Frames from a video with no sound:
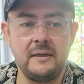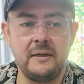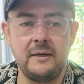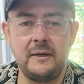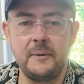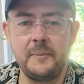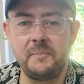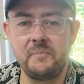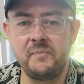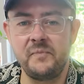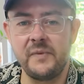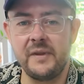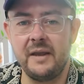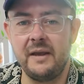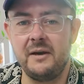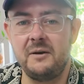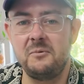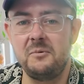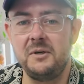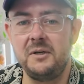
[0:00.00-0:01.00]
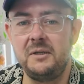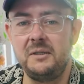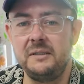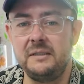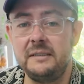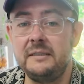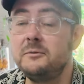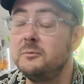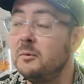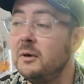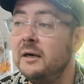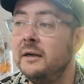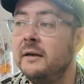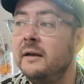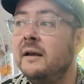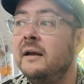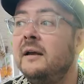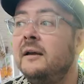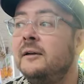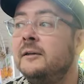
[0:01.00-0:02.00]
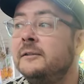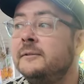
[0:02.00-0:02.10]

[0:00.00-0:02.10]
Um, our world is one